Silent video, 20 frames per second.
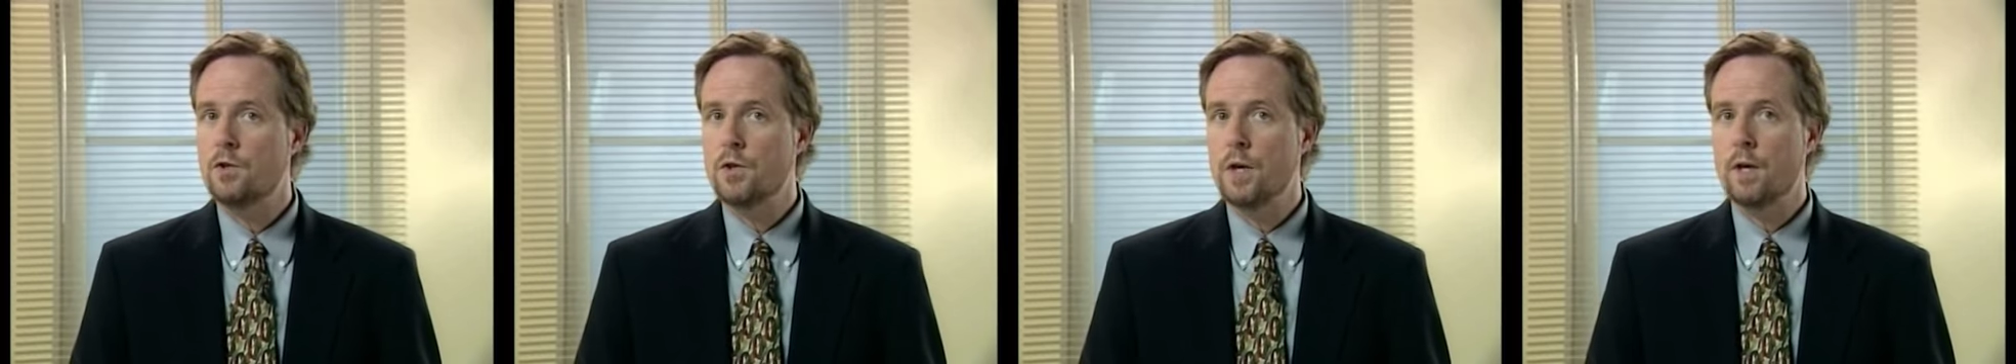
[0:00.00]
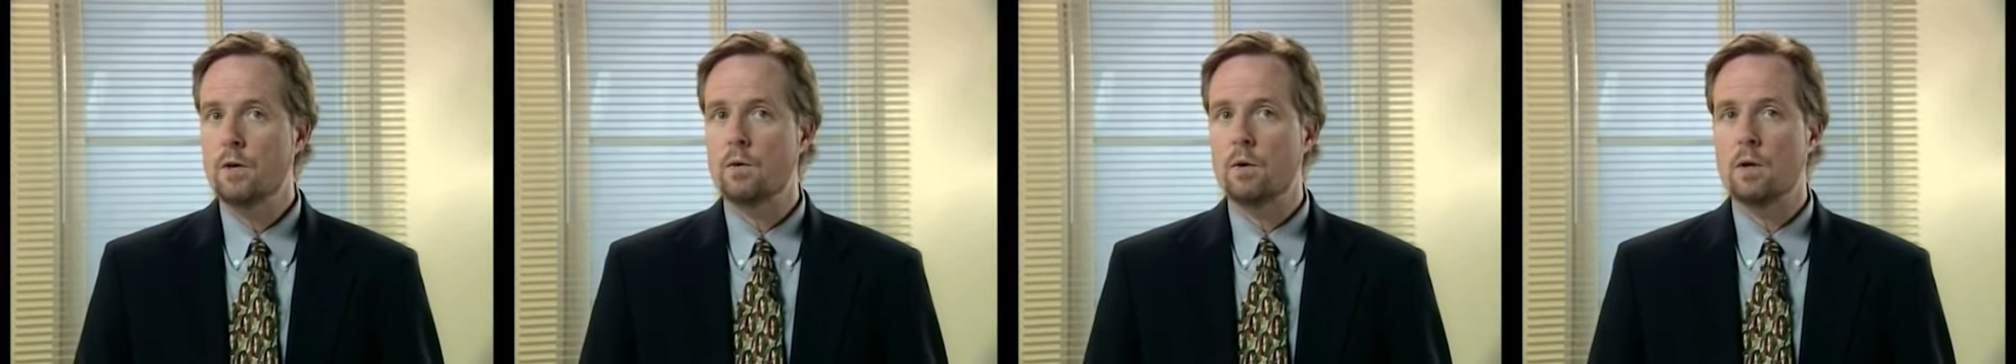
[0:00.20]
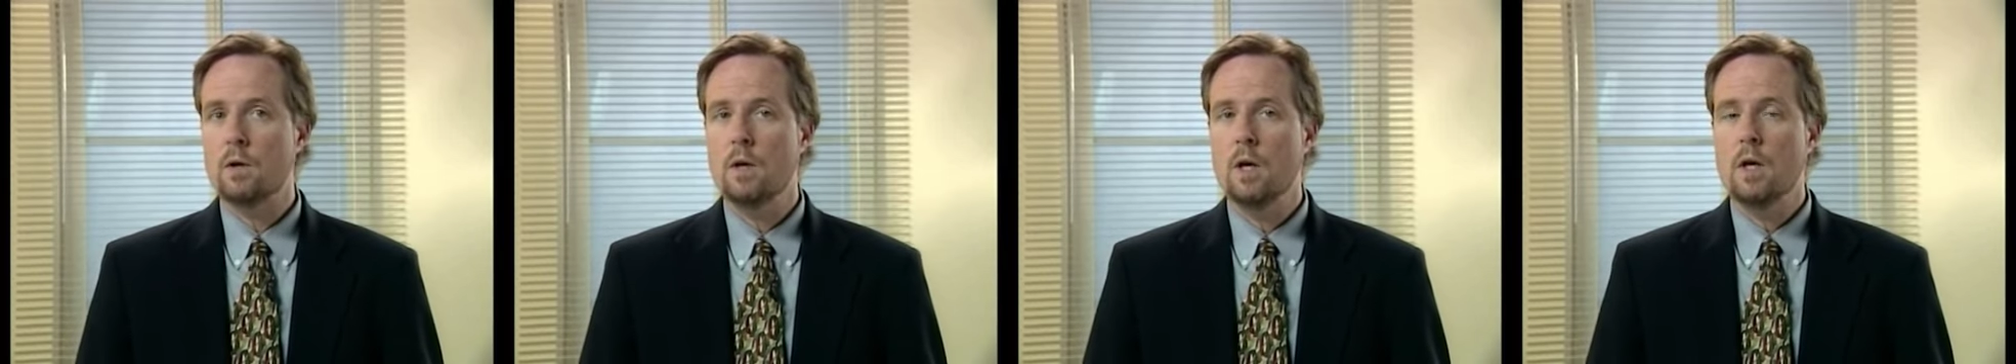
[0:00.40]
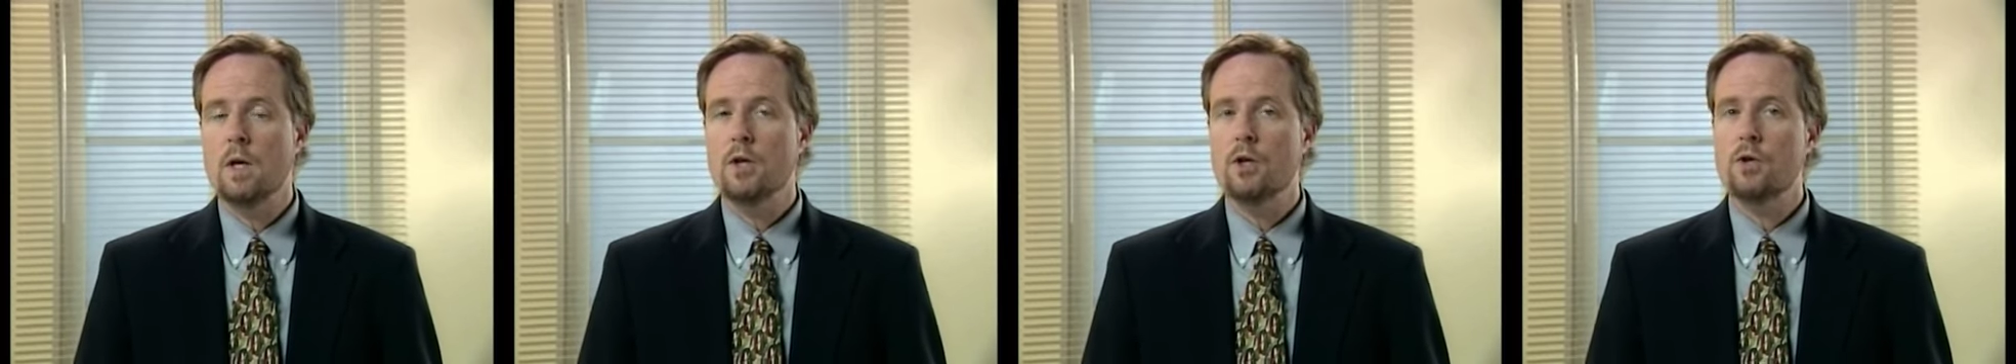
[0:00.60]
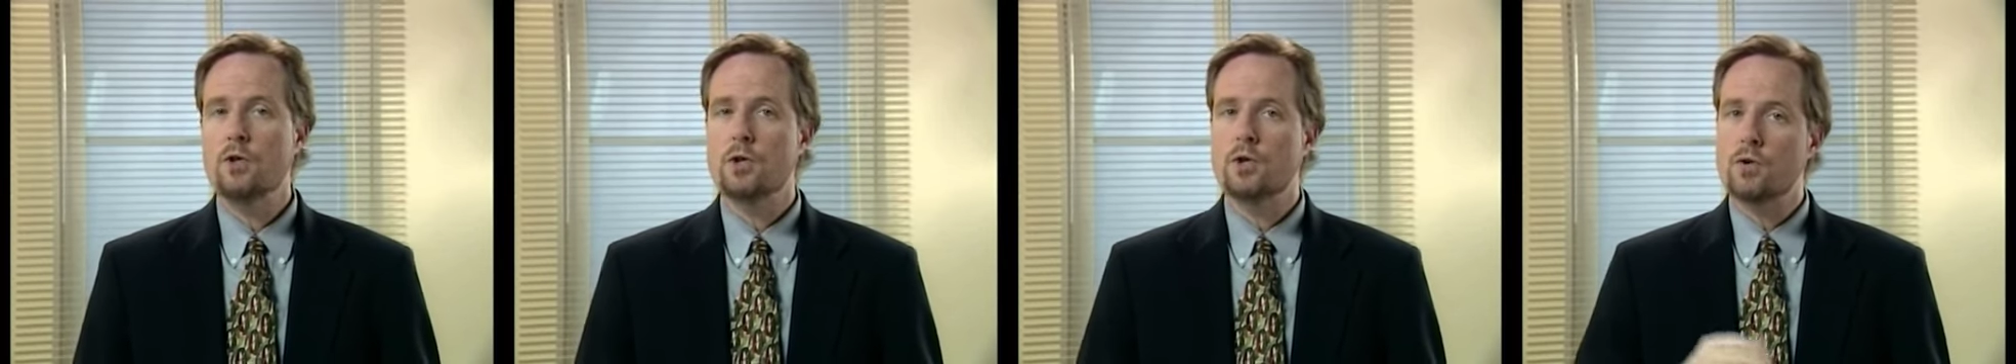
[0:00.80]
In general,
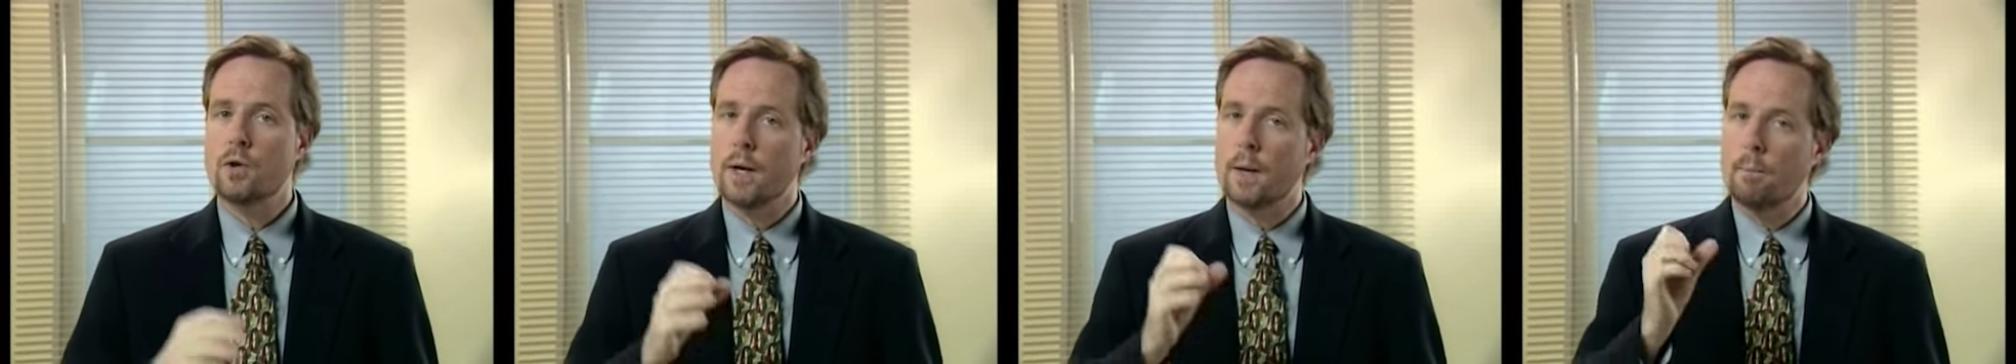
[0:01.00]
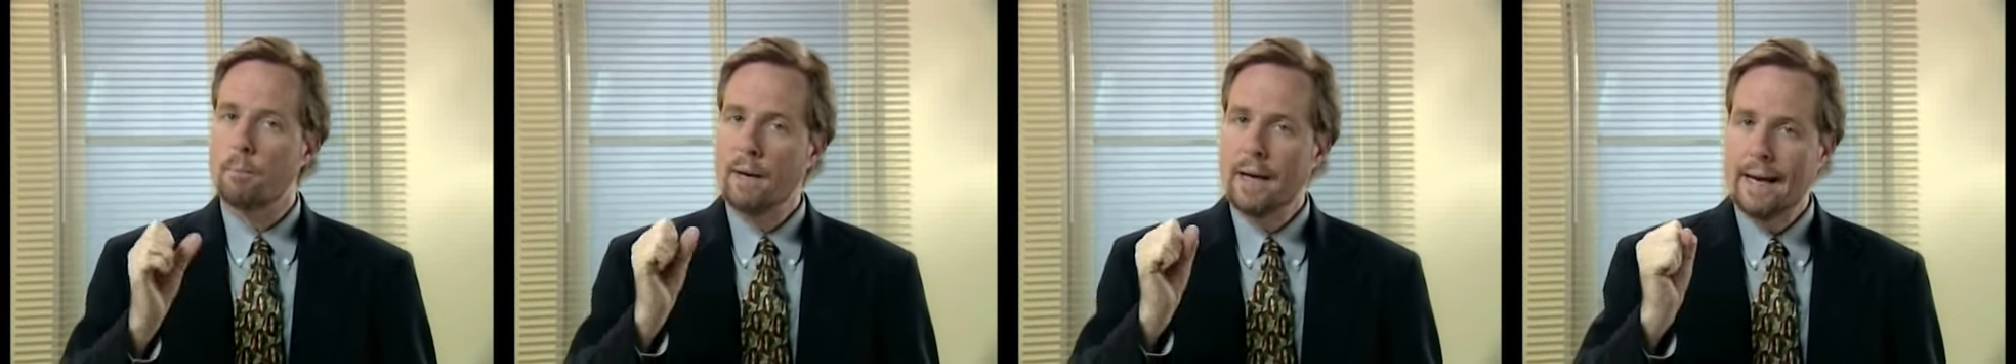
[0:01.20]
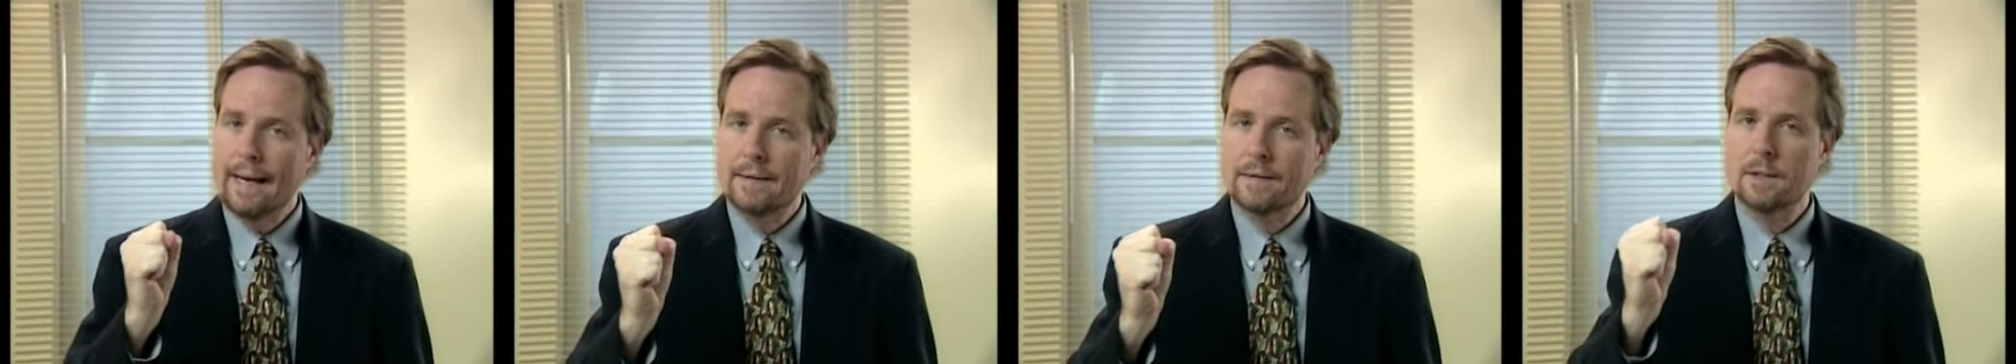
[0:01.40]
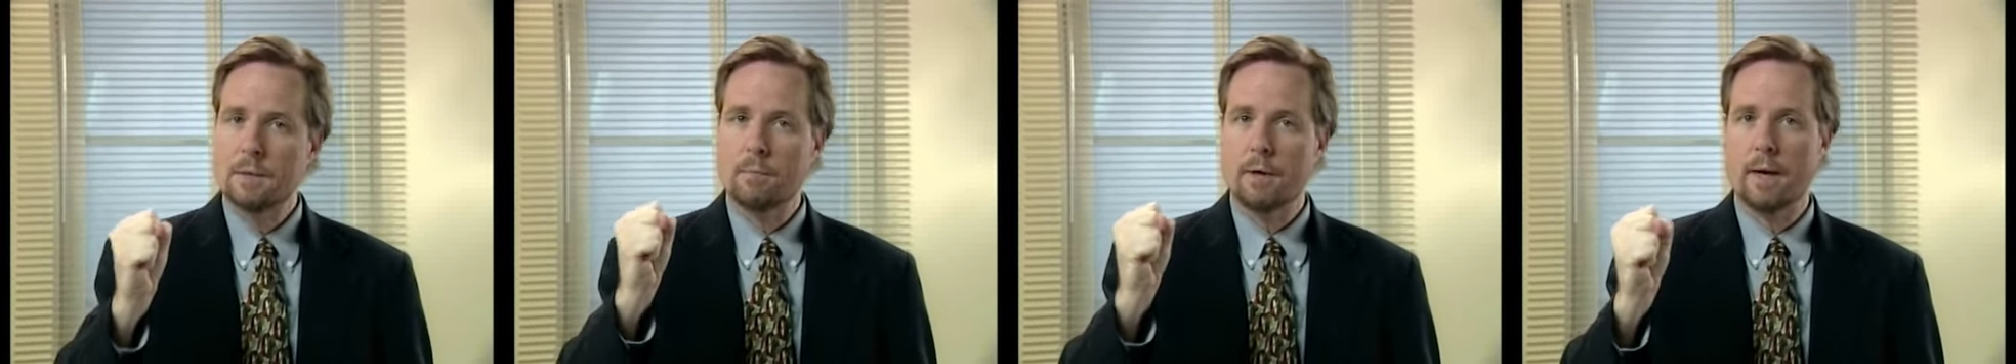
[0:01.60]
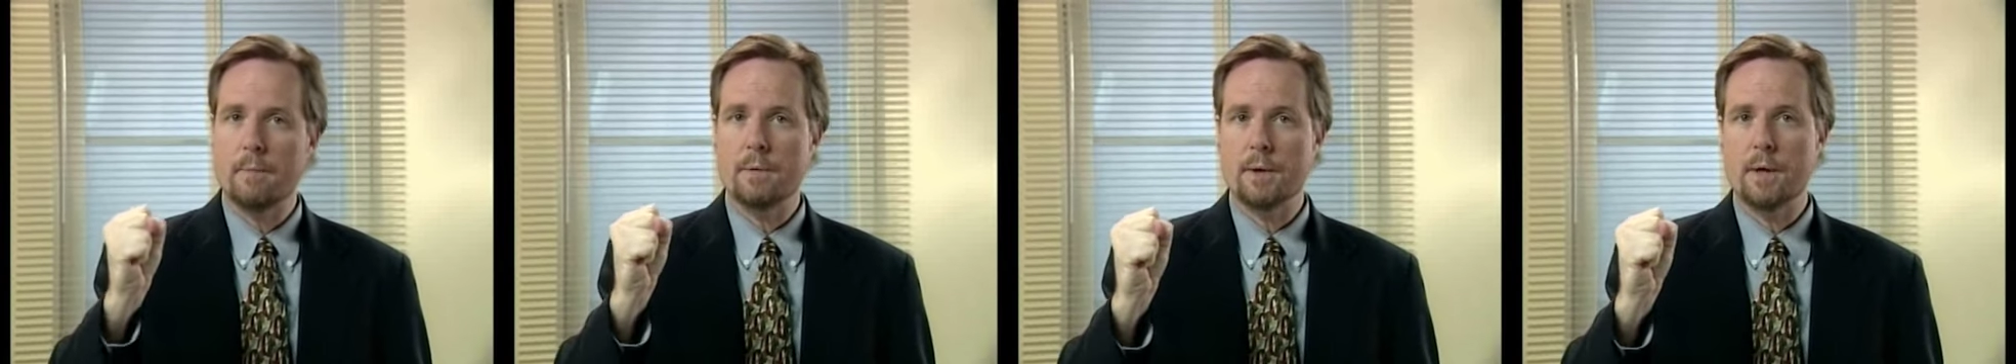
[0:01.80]
you should try to
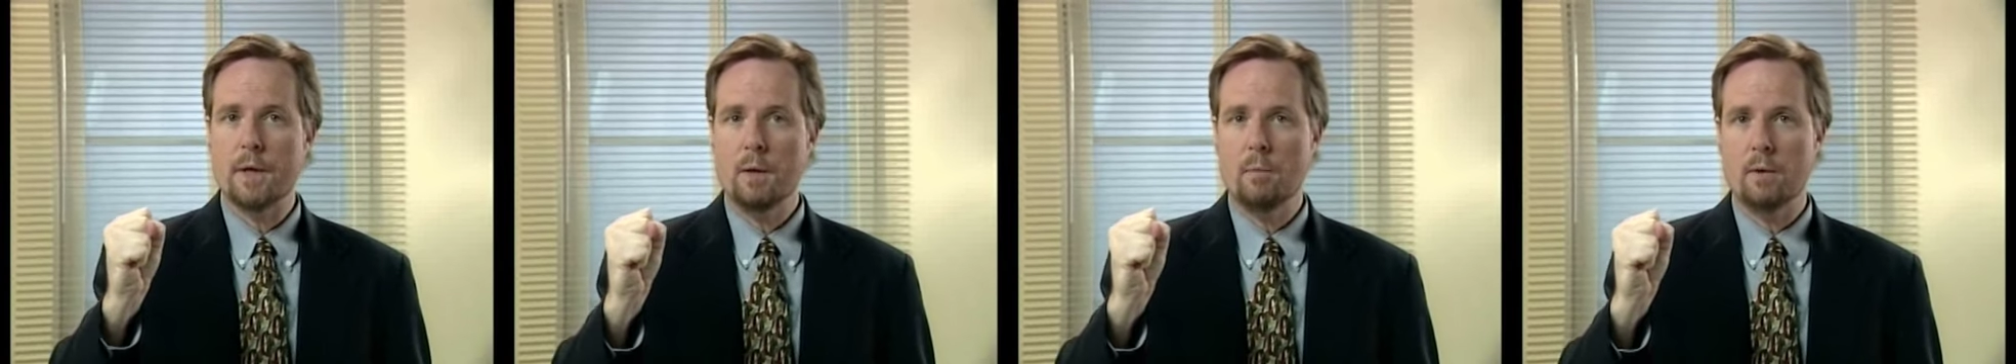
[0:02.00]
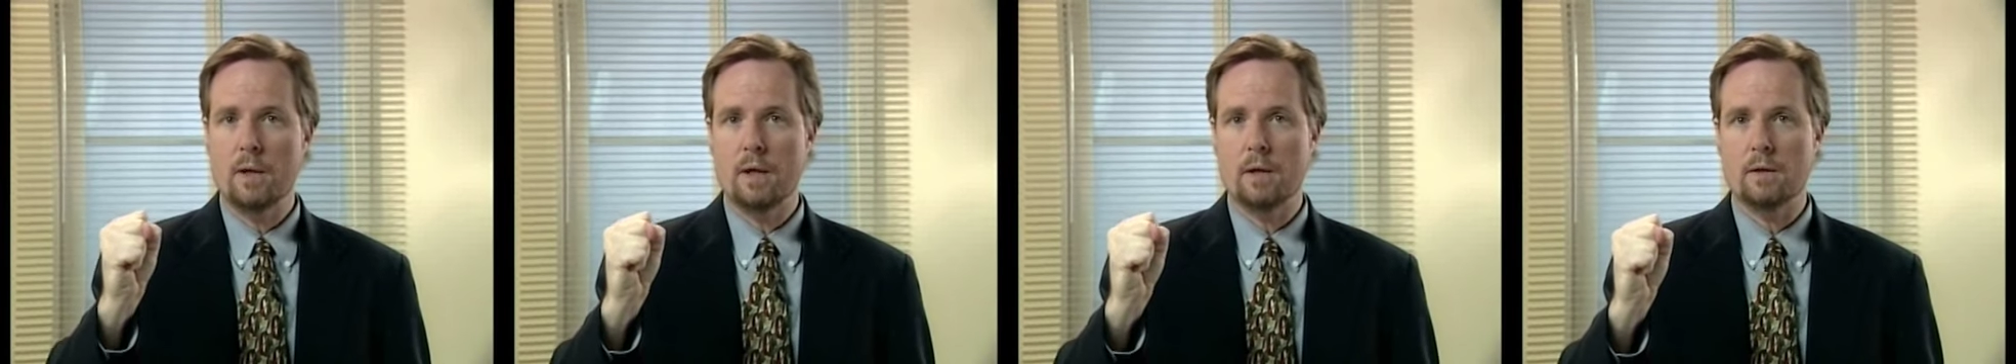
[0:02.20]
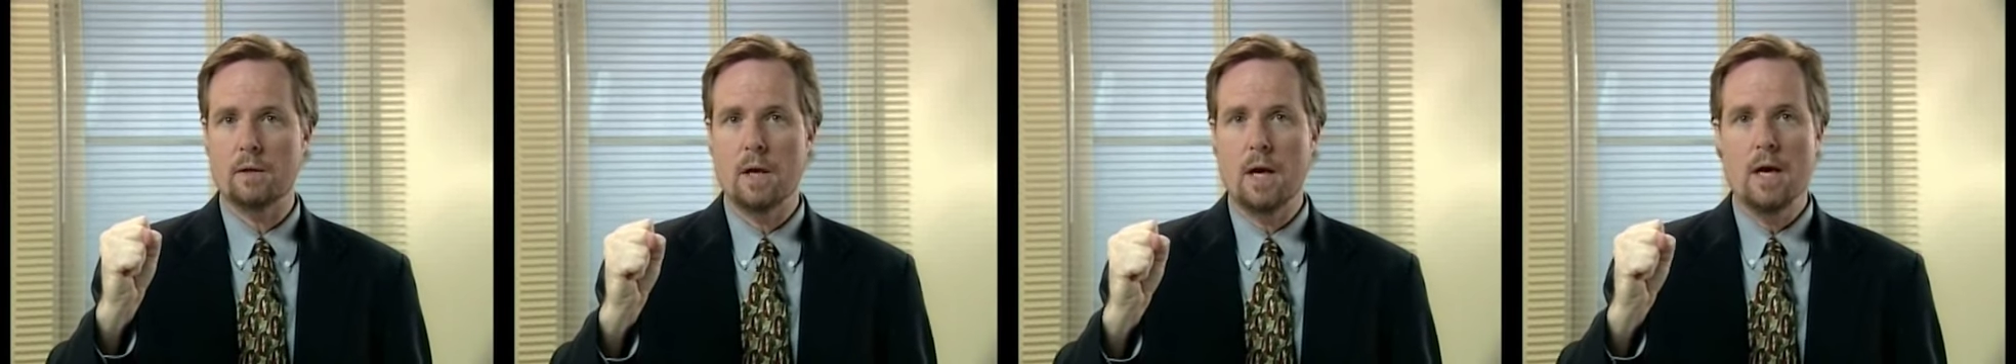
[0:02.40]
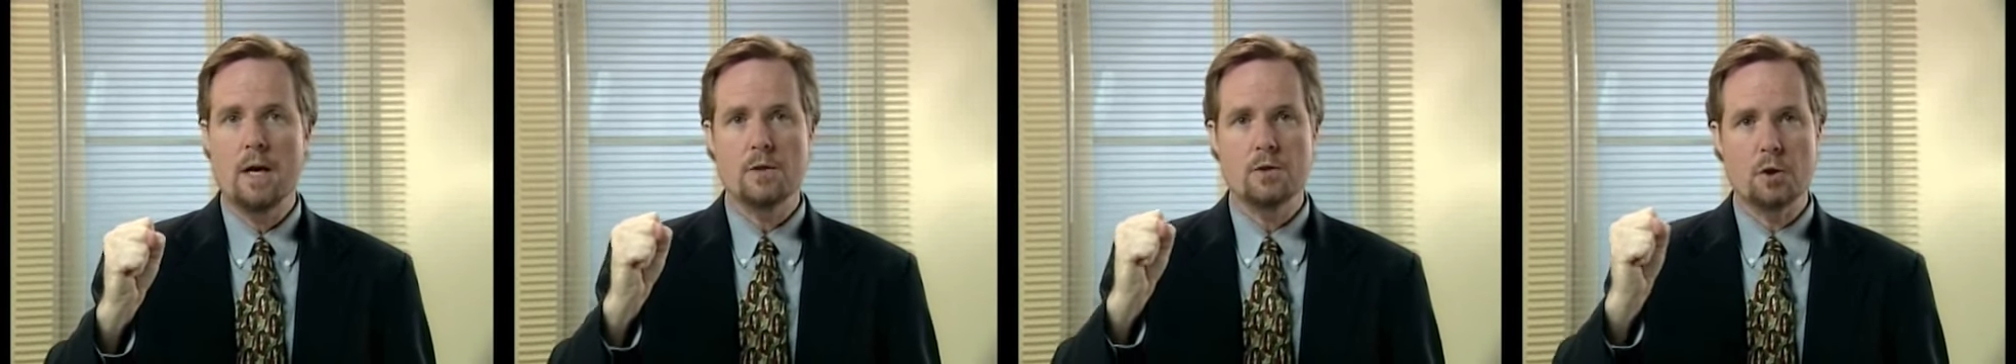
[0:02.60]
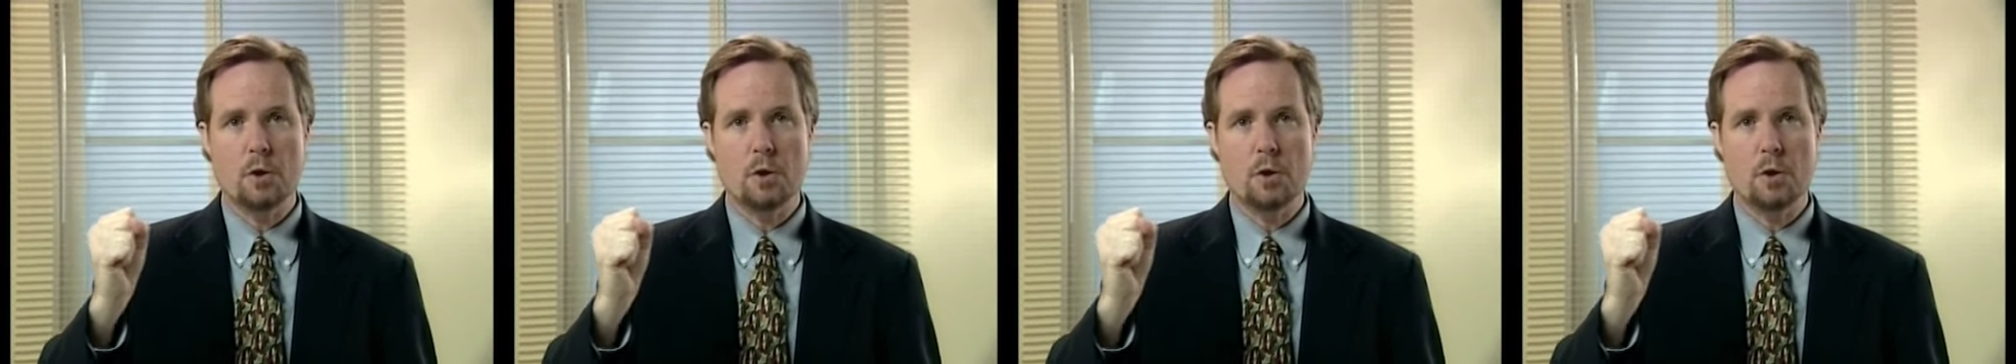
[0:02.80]
pantomime the command